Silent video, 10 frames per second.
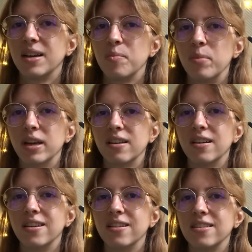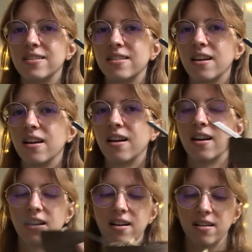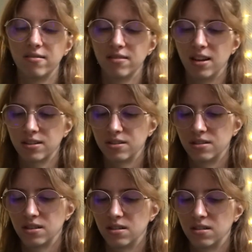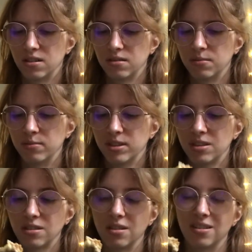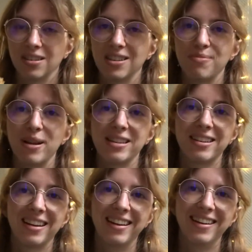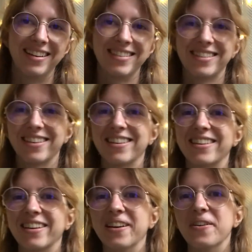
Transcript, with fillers: Because I would like to share how I do my matcha. That's basically it. So